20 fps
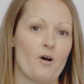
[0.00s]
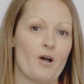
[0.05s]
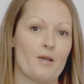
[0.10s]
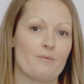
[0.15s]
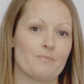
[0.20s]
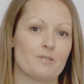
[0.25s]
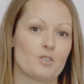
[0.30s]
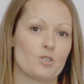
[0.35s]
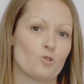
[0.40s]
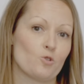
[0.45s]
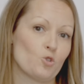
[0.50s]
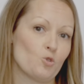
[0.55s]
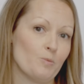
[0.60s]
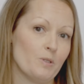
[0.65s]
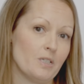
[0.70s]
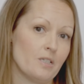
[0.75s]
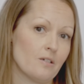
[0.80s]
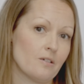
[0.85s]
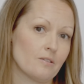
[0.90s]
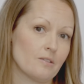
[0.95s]
I am a social
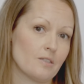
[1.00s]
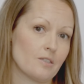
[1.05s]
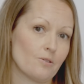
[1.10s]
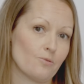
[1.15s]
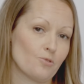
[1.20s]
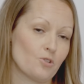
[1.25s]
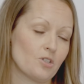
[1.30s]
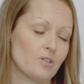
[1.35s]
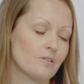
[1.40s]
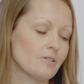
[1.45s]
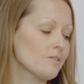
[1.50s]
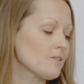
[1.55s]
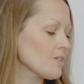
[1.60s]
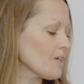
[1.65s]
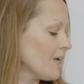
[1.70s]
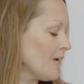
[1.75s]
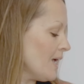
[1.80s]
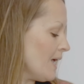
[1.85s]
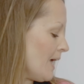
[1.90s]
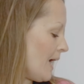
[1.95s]
media consultant,
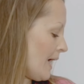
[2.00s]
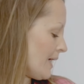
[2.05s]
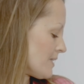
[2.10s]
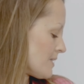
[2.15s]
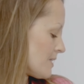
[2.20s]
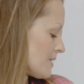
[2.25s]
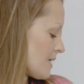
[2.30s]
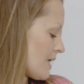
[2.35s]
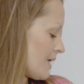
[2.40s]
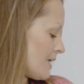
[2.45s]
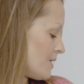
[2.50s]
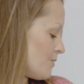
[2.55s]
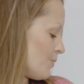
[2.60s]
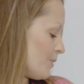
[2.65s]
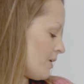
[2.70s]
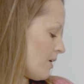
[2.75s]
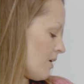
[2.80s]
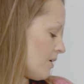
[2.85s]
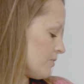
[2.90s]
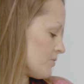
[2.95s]
and today
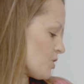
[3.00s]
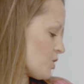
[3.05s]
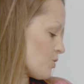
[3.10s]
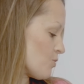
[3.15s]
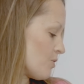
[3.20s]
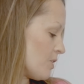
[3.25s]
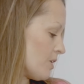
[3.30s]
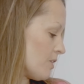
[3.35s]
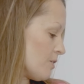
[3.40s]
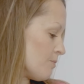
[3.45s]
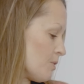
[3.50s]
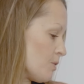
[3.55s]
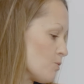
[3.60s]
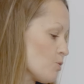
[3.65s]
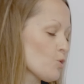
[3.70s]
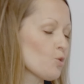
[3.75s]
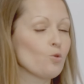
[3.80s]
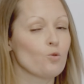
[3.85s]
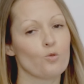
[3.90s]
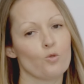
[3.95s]
we are answering the
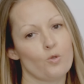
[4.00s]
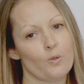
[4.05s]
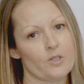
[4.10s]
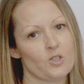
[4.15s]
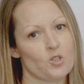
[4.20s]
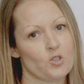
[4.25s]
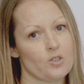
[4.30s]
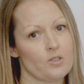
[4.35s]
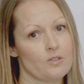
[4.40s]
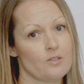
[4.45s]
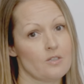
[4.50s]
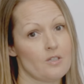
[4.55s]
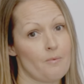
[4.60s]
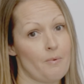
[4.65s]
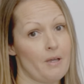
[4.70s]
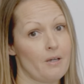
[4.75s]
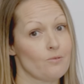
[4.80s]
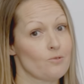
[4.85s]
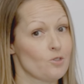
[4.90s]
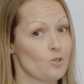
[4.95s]
most Google questions
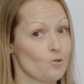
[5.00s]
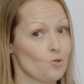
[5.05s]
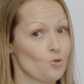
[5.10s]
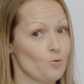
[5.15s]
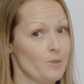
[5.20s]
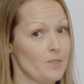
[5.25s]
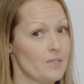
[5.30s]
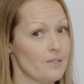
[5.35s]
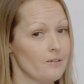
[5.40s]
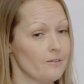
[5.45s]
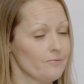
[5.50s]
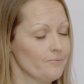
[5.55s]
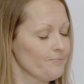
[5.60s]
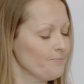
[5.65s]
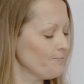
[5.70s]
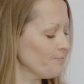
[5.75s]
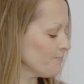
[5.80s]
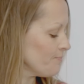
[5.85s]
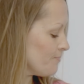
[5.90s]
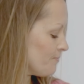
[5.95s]
about social media.
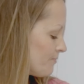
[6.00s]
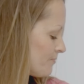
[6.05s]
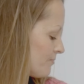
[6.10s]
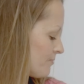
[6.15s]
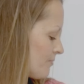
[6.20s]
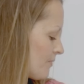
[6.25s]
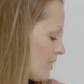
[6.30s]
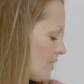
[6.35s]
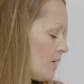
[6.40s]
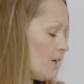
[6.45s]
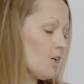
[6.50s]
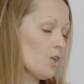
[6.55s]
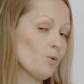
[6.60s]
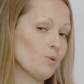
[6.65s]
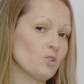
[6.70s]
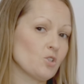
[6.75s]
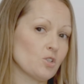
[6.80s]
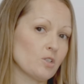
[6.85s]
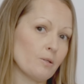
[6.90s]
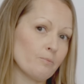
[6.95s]

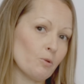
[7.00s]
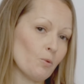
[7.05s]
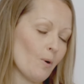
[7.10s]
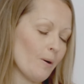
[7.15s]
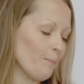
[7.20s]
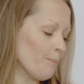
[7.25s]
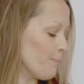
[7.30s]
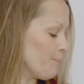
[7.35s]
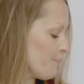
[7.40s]
Question number one.